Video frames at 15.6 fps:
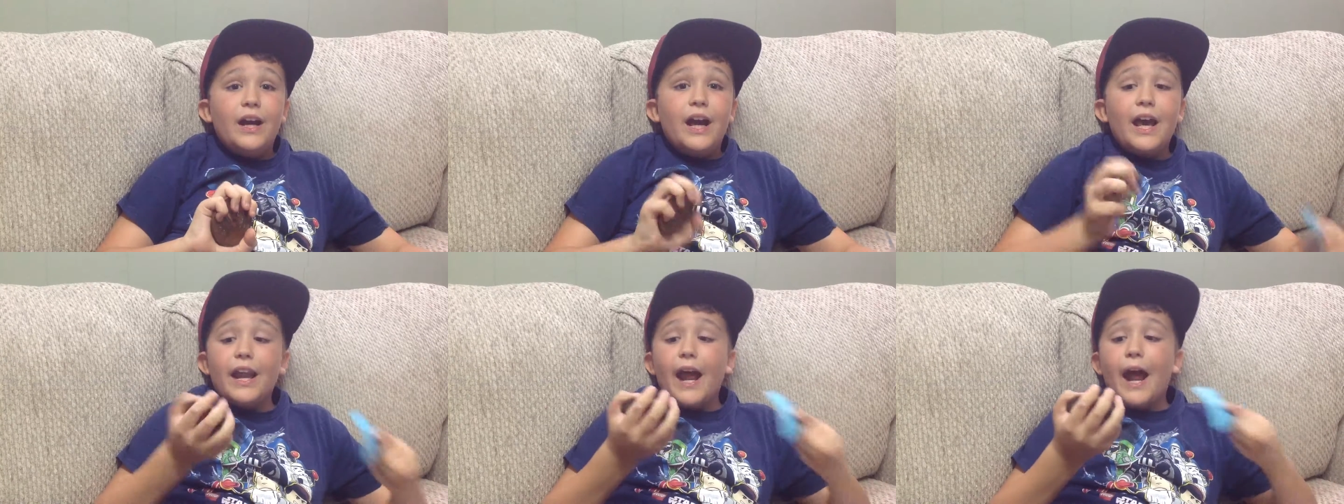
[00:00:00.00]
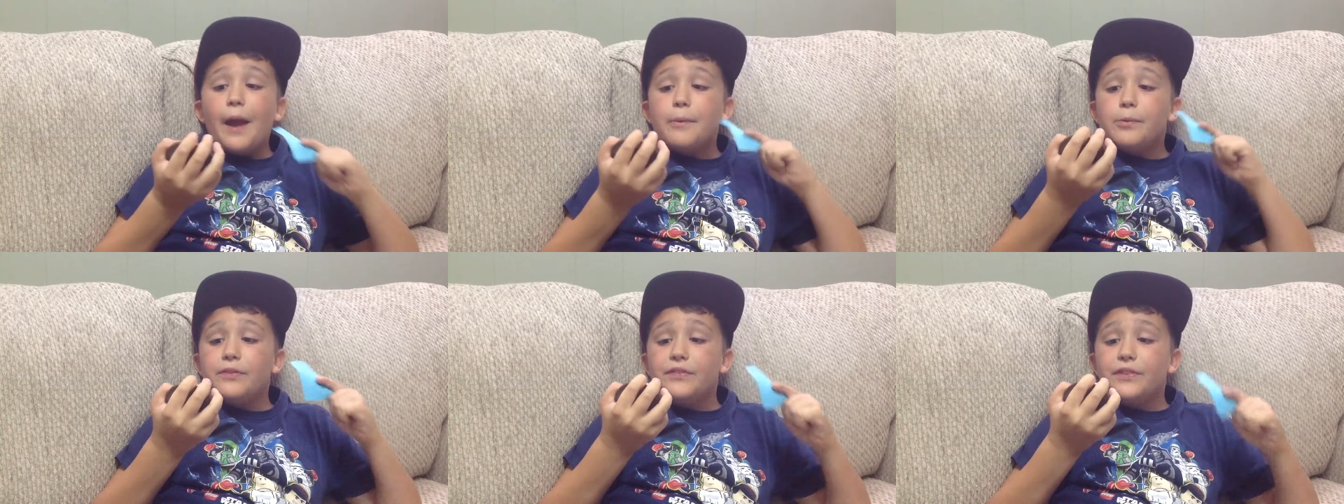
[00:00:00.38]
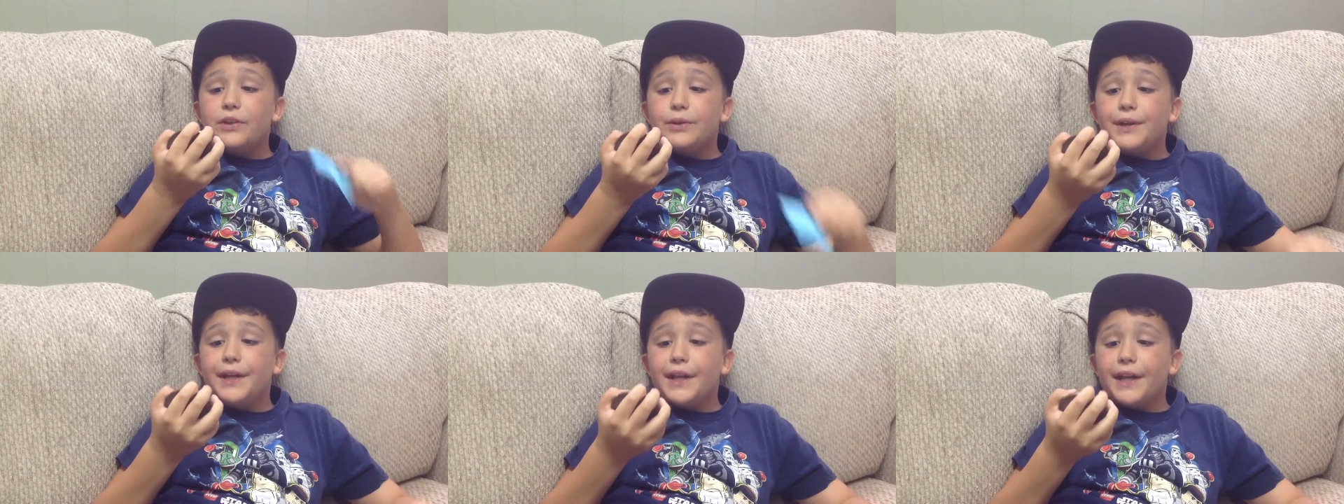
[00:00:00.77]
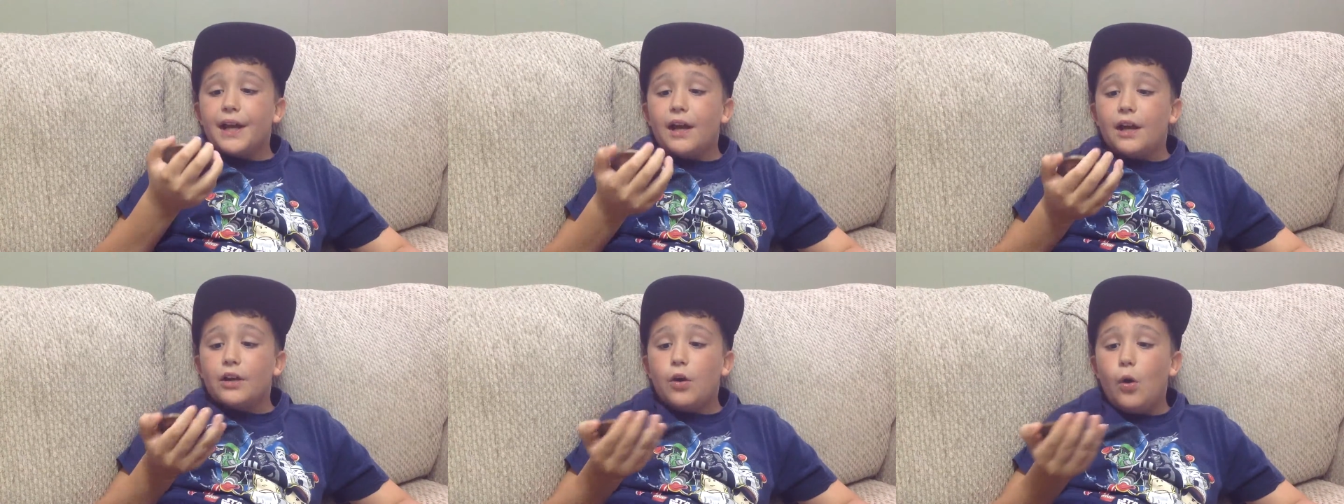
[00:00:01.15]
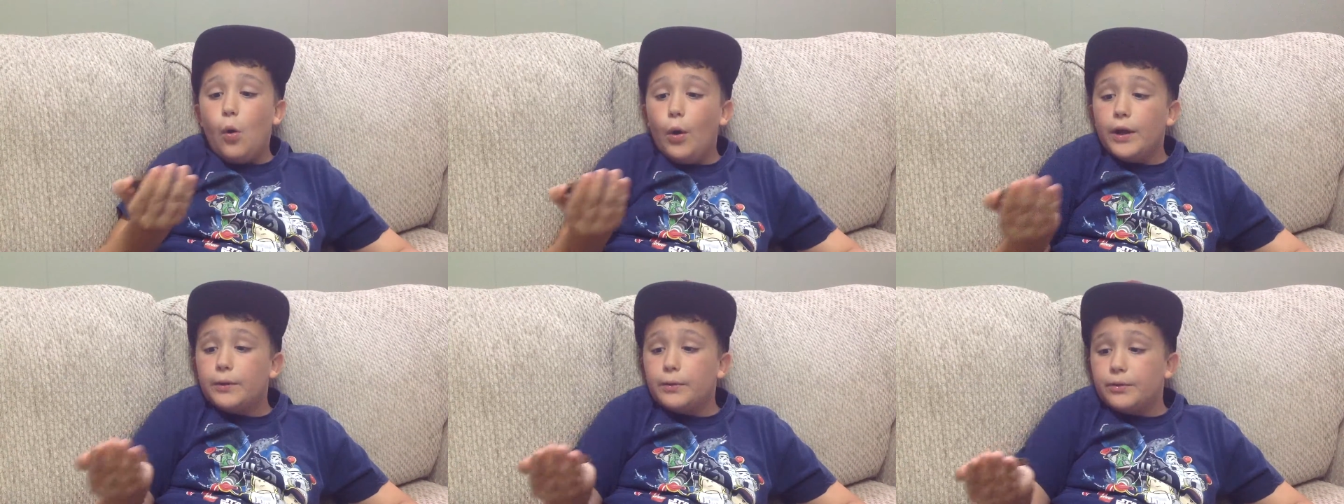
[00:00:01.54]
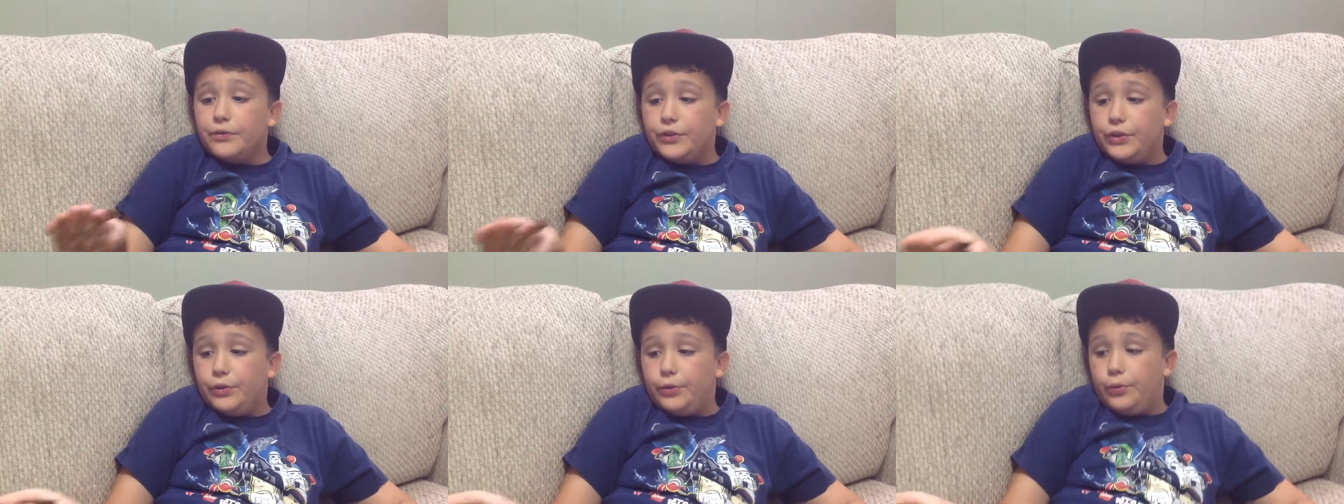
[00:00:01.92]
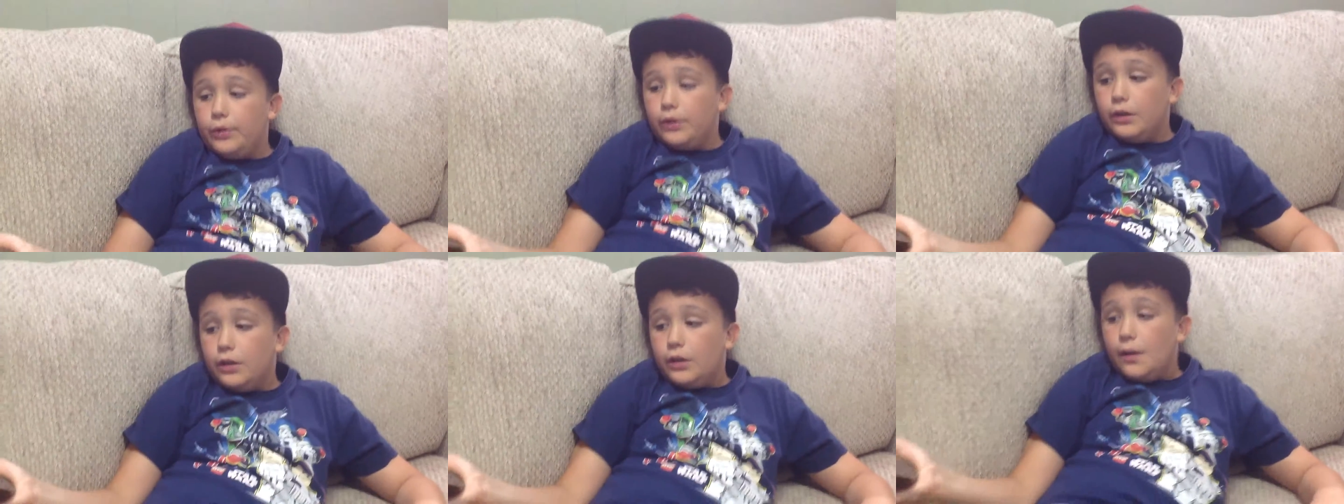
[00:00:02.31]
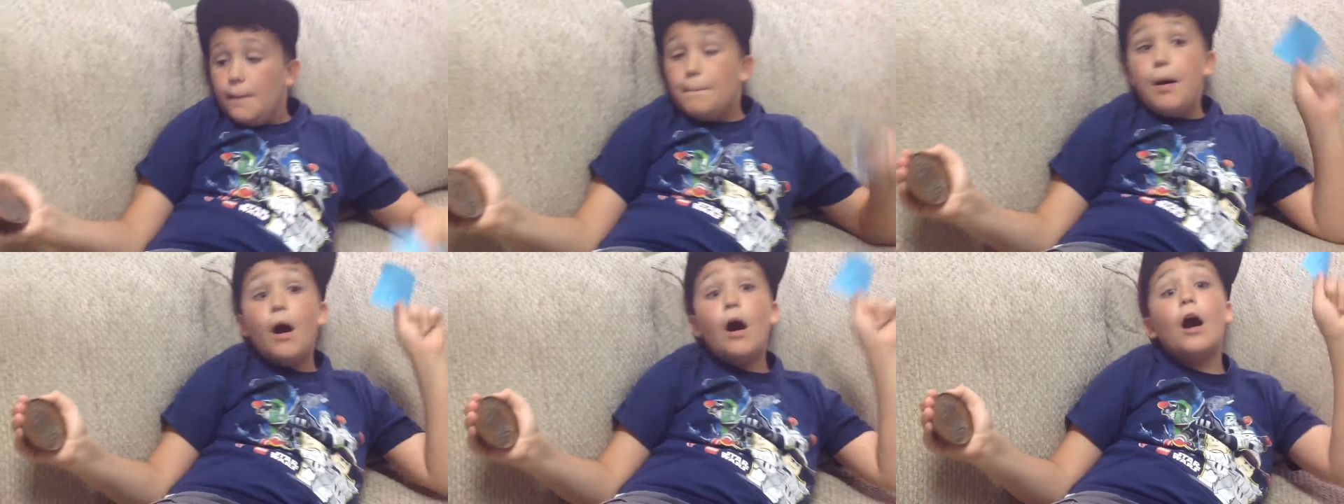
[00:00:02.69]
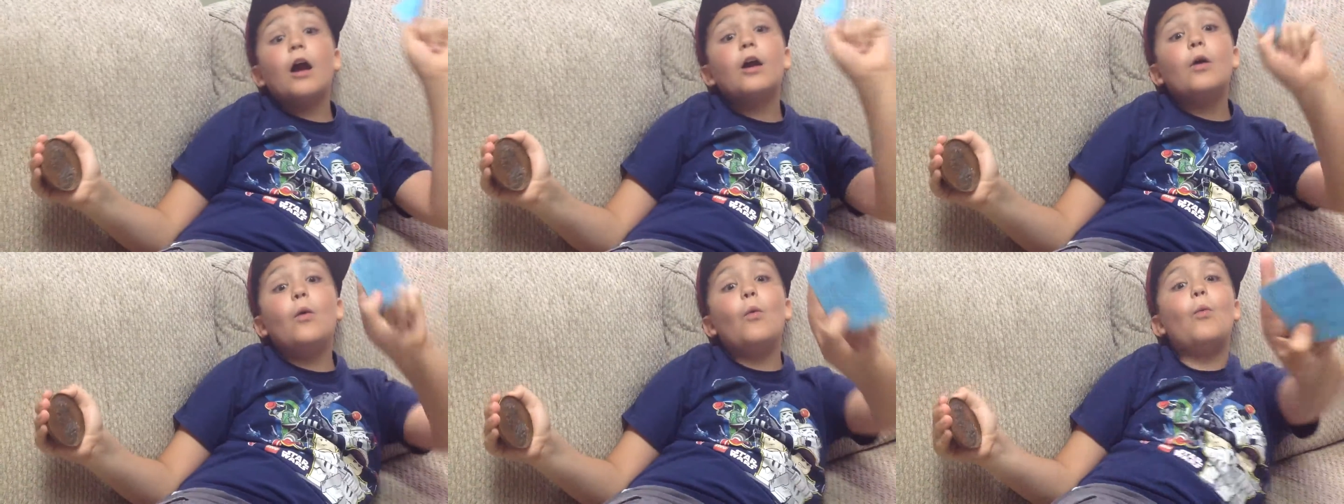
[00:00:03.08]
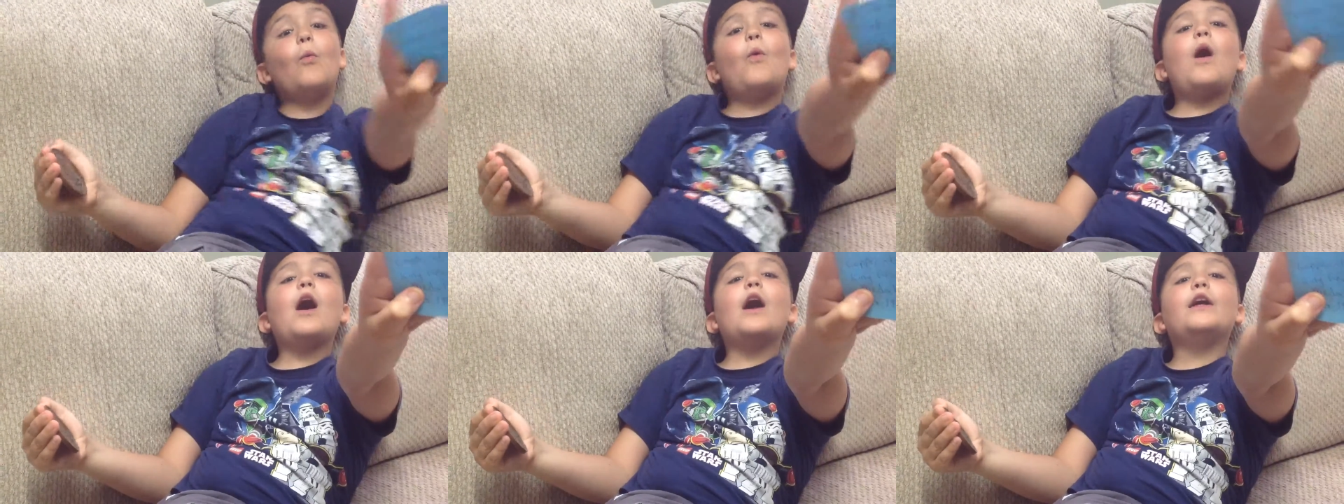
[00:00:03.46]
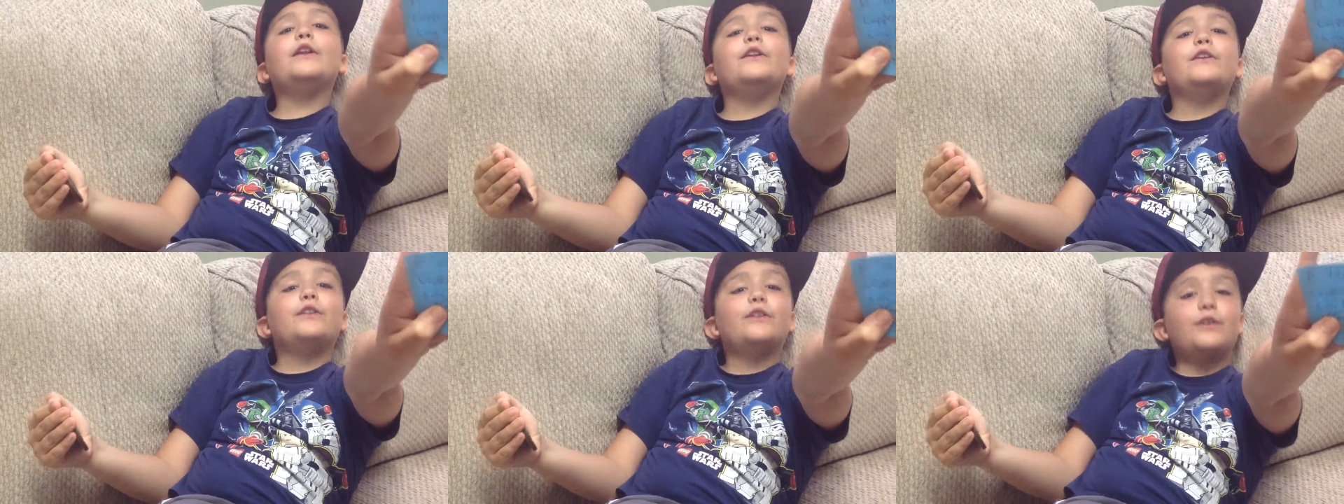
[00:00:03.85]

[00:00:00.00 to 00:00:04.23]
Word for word: and I'm reviewing a coin review, part one.